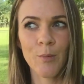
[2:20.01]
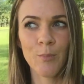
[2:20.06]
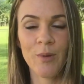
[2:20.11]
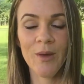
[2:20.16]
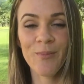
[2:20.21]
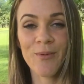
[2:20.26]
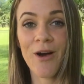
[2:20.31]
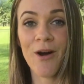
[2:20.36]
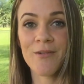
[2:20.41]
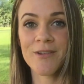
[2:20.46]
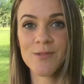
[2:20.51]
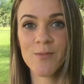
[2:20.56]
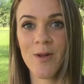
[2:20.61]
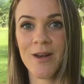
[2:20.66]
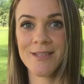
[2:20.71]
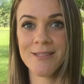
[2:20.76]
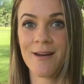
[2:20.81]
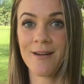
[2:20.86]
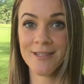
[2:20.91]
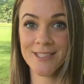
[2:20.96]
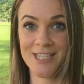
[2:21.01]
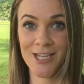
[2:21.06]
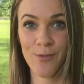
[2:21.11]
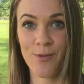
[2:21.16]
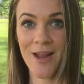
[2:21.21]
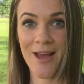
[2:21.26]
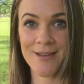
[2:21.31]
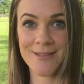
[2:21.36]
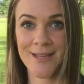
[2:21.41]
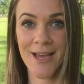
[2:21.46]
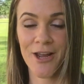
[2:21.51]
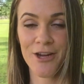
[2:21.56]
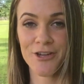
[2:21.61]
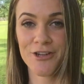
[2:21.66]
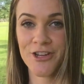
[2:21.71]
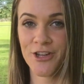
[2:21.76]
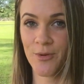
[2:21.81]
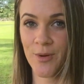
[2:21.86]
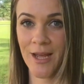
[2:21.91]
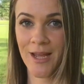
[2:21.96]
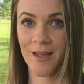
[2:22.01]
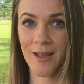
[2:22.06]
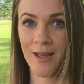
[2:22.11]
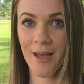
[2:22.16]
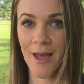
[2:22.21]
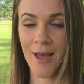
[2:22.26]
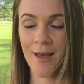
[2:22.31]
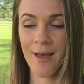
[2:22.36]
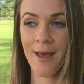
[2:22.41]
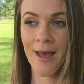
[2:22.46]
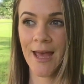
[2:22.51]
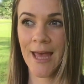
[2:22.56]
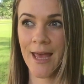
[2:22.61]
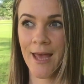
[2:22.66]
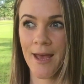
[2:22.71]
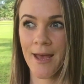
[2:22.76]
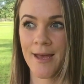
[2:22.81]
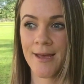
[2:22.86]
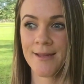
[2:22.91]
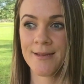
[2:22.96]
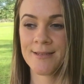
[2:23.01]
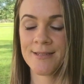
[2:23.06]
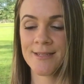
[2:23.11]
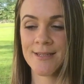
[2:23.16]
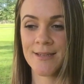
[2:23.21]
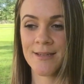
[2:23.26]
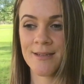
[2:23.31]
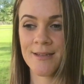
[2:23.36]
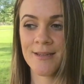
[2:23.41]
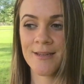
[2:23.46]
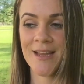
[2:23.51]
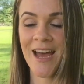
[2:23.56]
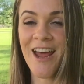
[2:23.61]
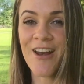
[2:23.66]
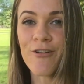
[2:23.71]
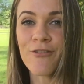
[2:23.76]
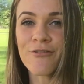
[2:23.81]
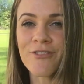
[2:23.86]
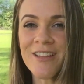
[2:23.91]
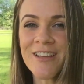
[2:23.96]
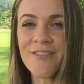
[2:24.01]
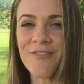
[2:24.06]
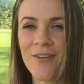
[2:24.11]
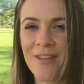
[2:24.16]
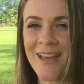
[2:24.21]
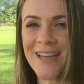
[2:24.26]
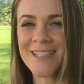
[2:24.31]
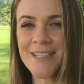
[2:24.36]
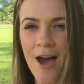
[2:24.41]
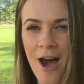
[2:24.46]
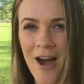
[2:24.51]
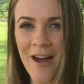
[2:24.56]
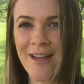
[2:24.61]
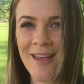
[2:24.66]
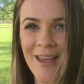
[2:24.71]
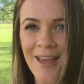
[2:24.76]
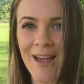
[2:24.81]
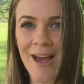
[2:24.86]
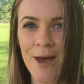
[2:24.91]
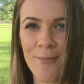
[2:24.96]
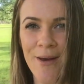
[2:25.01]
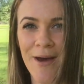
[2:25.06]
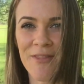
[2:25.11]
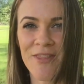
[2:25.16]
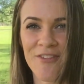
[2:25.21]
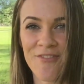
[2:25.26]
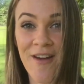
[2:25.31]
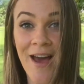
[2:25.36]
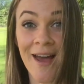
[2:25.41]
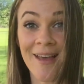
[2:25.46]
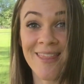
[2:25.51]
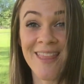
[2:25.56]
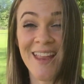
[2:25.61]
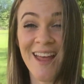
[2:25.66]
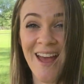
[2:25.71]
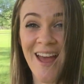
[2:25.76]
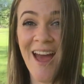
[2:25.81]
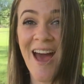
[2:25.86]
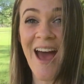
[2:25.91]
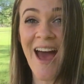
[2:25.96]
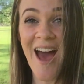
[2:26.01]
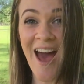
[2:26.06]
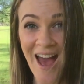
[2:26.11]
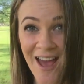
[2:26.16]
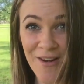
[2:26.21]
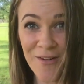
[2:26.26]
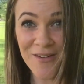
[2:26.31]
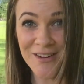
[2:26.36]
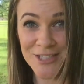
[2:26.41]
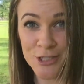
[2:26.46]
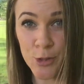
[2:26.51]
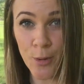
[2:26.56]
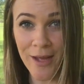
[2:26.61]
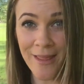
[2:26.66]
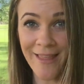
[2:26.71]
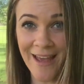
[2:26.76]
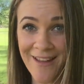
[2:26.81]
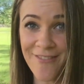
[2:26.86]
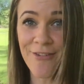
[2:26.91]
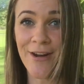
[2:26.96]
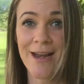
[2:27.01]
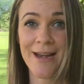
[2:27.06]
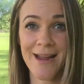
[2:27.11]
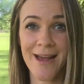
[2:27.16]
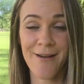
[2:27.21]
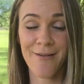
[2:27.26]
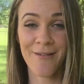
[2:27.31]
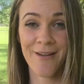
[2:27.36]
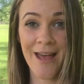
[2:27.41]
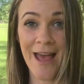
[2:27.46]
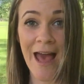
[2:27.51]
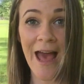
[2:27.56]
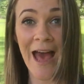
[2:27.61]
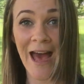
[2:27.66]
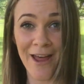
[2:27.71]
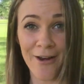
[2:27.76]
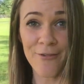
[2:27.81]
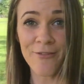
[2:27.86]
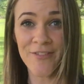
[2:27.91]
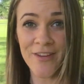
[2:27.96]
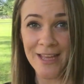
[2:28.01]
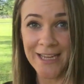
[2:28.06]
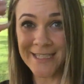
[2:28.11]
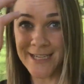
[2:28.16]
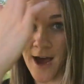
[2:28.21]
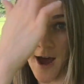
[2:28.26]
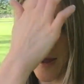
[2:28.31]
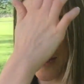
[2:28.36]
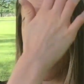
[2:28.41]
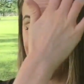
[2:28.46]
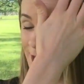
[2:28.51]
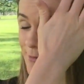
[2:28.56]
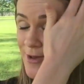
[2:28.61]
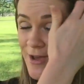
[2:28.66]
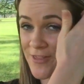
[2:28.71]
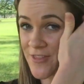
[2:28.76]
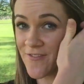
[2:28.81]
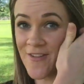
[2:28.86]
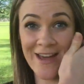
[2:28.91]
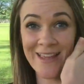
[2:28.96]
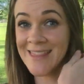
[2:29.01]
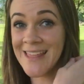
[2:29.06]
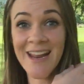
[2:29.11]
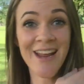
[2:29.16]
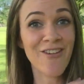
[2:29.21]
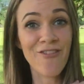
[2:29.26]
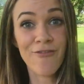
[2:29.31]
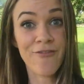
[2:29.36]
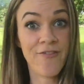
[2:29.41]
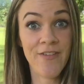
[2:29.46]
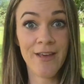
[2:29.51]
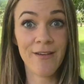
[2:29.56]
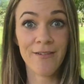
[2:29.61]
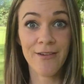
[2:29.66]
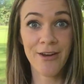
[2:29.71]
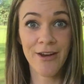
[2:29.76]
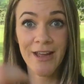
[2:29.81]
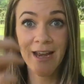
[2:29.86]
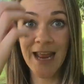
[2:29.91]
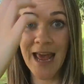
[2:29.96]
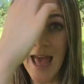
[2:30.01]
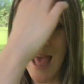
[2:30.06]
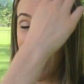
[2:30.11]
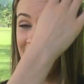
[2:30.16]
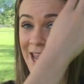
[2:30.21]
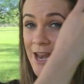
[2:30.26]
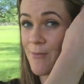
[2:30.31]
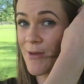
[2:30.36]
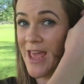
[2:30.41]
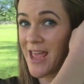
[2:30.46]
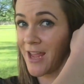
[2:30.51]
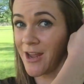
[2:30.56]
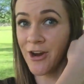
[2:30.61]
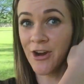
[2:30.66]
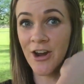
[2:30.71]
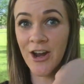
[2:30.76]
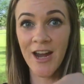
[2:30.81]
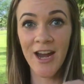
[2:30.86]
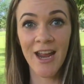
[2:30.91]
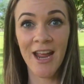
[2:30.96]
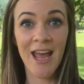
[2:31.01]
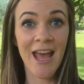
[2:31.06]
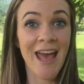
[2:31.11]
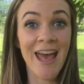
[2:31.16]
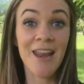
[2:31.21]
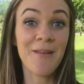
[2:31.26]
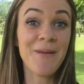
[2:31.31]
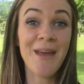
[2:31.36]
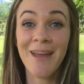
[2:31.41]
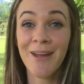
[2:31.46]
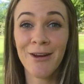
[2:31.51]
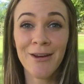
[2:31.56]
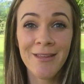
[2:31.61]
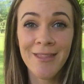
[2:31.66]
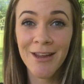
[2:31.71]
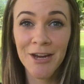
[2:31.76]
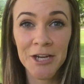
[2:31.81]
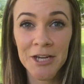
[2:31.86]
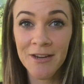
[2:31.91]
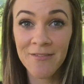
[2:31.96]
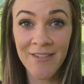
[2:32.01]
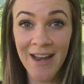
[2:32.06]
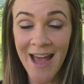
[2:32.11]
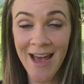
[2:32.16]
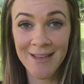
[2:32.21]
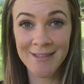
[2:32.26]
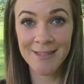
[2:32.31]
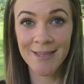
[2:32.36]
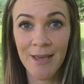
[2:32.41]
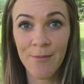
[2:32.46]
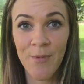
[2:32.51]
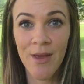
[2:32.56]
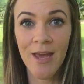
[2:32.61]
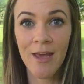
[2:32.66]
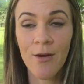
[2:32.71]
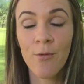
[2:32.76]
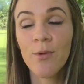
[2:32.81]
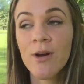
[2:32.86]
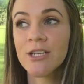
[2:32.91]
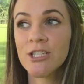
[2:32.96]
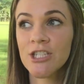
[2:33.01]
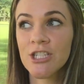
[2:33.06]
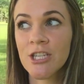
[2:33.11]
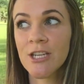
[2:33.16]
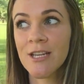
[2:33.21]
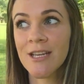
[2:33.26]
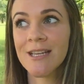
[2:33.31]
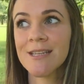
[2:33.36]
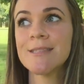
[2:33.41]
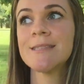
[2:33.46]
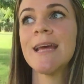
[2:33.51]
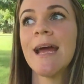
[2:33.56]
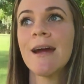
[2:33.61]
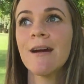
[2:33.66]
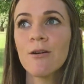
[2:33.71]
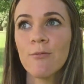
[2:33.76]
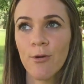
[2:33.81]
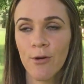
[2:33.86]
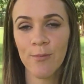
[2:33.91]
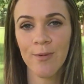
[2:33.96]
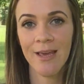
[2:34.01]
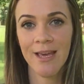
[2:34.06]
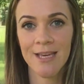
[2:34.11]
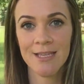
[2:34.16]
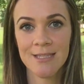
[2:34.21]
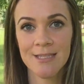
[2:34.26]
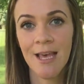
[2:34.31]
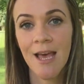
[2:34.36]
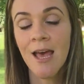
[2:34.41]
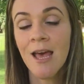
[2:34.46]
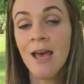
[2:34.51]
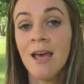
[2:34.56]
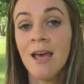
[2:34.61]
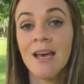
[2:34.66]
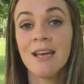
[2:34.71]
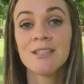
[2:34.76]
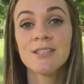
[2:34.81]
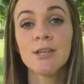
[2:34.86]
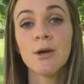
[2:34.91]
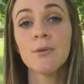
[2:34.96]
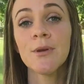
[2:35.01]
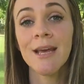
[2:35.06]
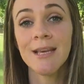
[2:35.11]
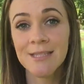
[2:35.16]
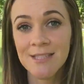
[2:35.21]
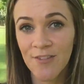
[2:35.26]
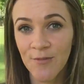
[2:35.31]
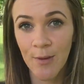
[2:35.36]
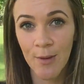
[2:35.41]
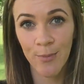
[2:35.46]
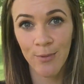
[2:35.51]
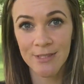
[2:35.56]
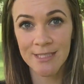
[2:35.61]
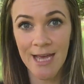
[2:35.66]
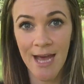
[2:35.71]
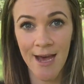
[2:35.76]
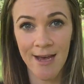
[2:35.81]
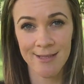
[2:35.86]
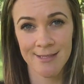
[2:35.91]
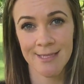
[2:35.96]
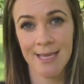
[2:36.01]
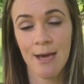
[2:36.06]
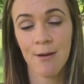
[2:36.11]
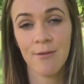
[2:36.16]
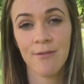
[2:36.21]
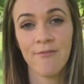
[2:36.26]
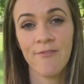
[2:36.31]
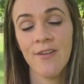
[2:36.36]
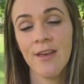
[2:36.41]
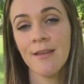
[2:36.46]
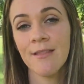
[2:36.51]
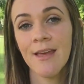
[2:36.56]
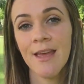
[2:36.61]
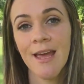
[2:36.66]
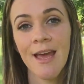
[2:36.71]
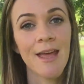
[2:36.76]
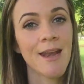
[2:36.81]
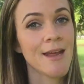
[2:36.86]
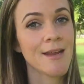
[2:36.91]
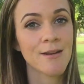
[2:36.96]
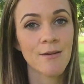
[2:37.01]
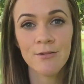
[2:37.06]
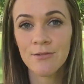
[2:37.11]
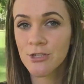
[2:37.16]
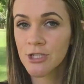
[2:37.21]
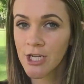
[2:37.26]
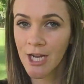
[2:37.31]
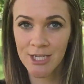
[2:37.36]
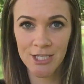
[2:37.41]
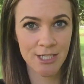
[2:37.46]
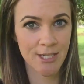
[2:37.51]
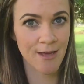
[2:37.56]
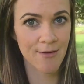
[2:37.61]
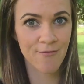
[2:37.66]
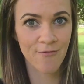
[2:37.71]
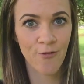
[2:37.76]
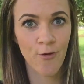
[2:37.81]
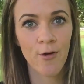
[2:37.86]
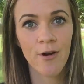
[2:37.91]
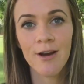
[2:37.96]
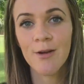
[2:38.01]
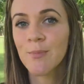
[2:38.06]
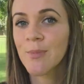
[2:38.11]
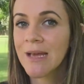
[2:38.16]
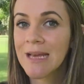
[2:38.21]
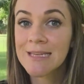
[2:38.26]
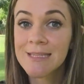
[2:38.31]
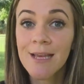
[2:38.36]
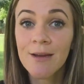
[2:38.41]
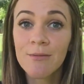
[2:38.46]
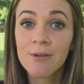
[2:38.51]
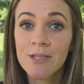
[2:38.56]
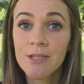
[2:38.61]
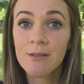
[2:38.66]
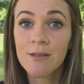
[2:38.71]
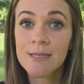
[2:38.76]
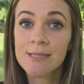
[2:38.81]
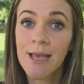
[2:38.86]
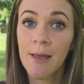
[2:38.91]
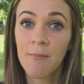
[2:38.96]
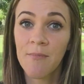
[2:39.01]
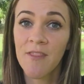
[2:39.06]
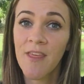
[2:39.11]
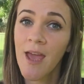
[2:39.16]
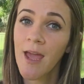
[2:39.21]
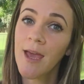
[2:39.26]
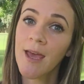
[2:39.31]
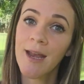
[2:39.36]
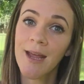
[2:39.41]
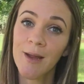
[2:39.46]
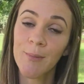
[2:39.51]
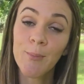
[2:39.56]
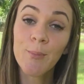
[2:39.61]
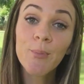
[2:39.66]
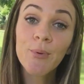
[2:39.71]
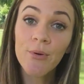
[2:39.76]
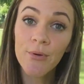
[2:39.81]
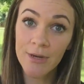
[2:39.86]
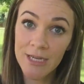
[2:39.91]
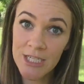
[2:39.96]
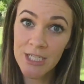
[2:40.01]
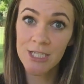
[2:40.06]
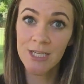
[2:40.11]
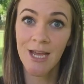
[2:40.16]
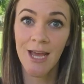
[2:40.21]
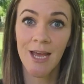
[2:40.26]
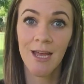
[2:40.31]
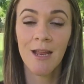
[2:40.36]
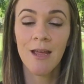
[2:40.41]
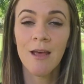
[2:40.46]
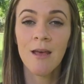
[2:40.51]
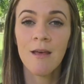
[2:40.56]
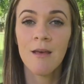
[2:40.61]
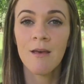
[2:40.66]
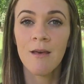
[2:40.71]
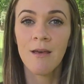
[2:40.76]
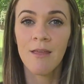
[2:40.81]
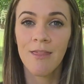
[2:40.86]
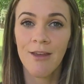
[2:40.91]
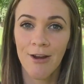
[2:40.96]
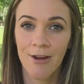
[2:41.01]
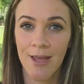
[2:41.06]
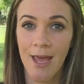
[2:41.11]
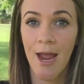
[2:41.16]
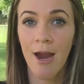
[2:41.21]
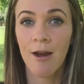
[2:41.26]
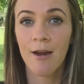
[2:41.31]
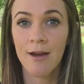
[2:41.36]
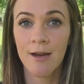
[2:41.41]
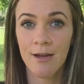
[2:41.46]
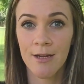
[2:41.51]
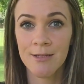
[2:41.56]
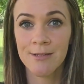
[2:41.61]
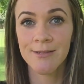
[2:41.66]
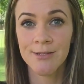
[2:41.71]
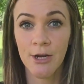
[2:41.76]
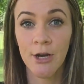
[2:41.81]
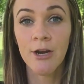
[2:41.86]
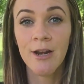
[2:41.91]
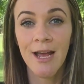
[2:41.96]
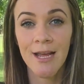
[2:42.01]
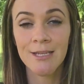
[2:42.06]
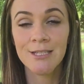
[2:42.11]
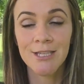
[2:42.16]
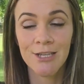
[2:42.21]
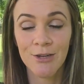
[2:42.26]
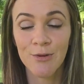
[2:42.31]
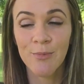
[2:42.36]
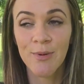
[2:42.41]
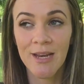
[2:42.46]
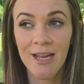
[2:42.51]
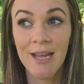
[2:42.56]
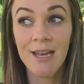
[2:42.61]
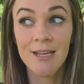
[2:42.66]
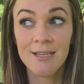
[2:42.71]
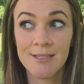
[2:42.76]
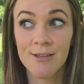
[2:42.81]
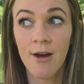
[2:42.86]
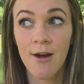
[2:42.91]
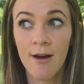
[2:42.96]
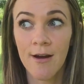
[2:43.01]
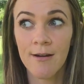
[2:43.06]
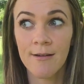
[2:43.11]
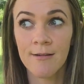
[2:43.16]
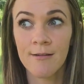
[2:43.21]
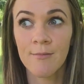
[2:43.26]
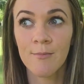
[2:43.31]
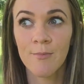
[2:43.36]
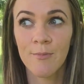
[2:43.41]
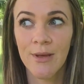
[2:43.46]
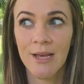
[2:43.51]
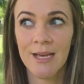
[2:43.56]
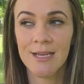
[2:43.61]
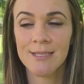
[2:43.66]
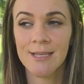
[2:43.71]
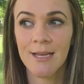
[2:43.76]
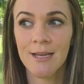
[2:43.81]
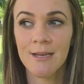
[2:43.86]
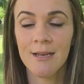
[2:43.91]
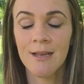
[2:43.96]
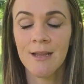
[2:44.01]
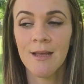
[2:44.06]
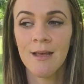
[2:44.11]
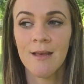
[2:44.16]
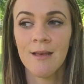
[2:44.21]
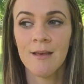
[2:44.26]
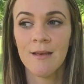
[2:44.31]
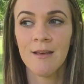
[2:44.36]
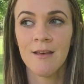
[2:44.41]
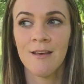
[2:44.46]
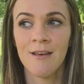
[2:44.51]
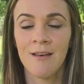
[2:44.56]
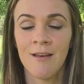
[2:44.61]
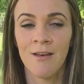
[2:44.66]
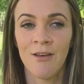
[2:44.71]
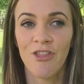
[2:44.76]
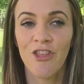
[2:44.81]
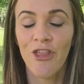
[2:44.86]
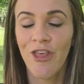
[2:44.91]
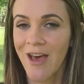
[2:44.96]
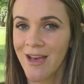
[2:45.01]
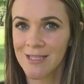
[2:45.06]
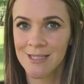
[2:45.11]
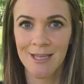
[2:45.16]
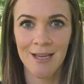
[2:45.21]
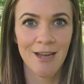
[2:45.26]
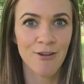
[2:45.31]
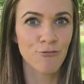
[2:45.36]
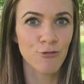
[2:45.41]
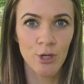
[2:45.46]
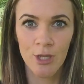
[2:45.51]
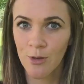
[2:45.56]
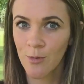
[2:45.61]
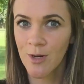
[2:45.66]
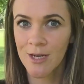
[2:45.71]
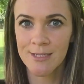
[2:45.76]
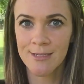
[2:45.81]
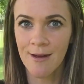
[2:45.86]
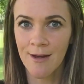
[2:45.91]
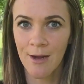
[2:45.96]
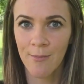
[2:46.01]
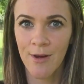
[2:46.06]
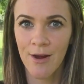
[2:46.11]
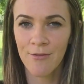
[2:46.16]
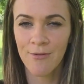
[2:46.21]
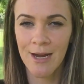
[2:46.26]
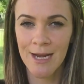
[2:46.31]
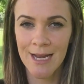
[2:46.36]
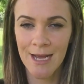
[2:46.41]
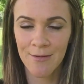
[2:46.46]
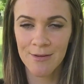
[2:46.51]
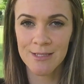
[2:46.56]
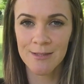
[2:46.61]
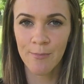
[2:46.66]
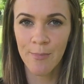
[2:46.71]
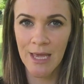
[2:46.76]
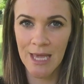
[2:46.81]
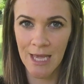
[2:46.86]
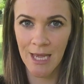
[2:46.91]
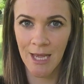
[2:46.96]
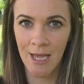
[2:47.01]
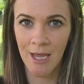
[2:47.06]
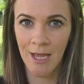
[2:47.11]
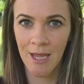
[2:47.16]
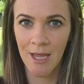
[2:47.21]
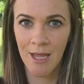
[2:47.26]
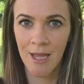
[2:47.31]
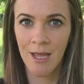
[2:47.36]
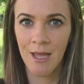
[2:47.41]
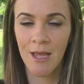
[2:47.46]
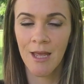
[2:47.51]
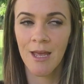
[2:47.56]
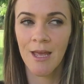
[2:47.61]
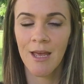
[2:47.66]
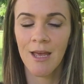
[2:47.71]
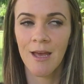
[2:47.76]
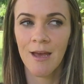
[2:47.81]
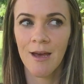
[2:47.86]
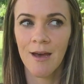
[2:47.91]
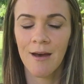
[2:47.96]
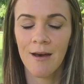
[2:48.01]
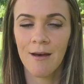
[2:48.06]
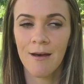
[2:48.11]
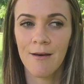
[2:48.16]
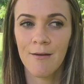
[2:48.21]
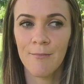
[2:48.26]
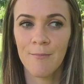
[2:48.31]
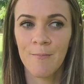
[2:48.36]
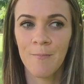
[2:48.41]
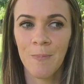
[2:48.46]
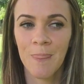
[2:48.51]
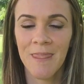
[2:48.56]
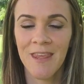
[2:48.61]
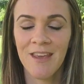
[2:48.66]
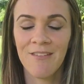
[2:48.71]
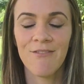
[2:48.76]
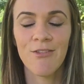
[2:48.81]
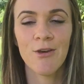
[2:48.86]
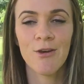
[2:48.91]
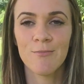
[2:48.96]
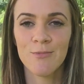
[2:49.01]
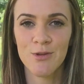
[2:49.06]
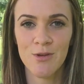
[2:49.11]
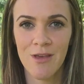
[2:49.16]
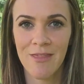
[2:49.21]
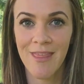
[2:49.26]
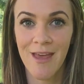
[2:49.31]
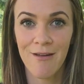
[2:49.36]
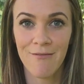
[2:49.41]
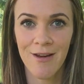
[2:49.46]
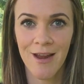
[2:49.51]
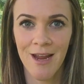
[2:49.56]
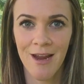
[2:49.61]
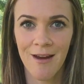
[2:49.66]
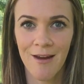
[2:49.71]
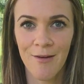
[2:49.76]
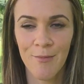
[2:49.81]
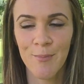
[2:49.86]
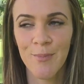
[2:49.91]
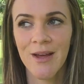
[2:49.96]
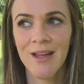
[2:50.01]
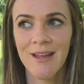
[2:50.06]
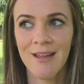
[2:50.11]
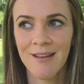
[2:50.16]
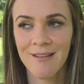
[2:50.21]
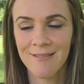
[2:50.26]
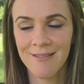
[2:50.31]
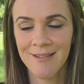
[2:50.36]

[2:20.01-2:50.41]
people always want to talk to you and ask how you're doing, and I don't really feel like talking about the fact that I don't enjoy life right now. I don't feel like talking about the fact that I don't feel good, and I'm angry, and I'm angry that you're even asking me, which is terrible because it's so nice of people to ask how I'm feeling, and I don't judge them for it because I would do the same thing, and I appreciate their care and concern. I do, but it is hard because I the last thing I really want to talk about right now is me, um, even though I'm doing that right here, but